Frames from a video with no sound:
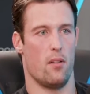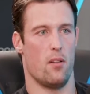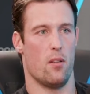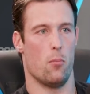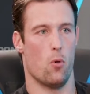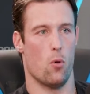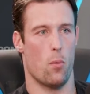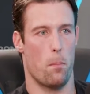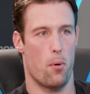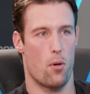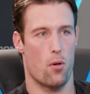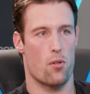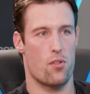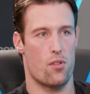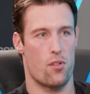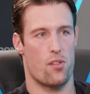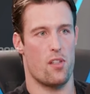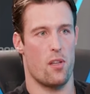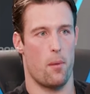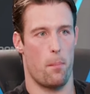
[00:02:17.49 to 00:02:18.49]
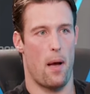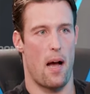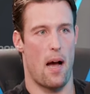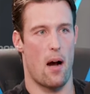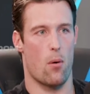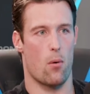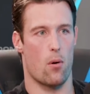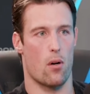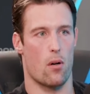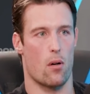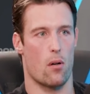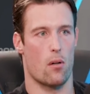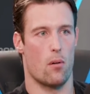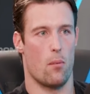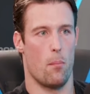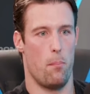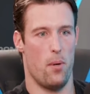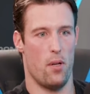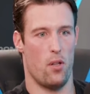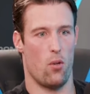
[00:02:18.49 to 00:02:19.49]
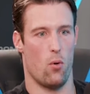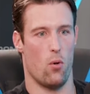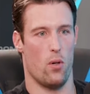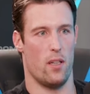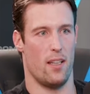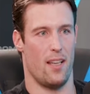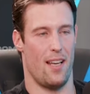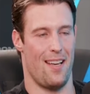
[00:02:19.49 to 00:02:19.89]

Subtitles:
the more purchasing power Bitcoin